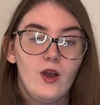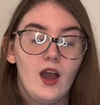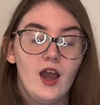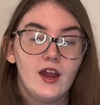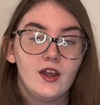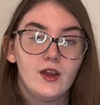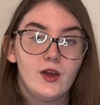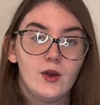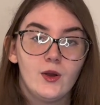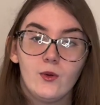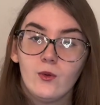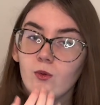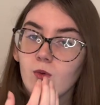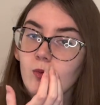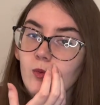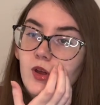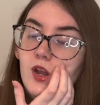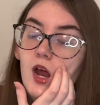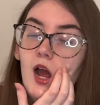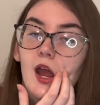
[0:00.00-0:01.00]
I know
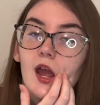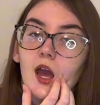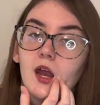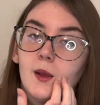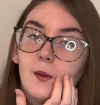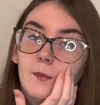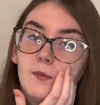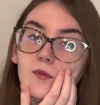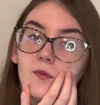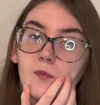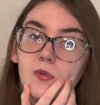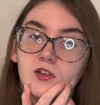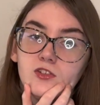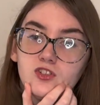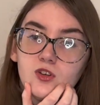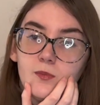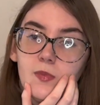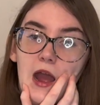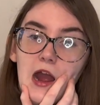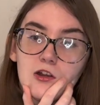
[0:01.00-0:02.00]
when I had a bunch
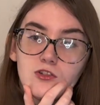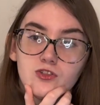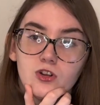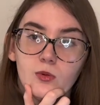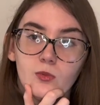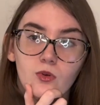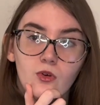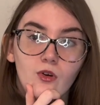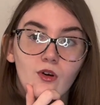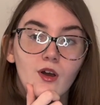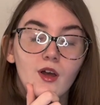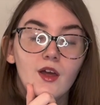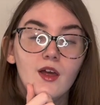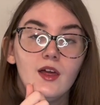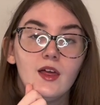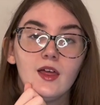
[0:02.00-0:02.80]
of back trouble,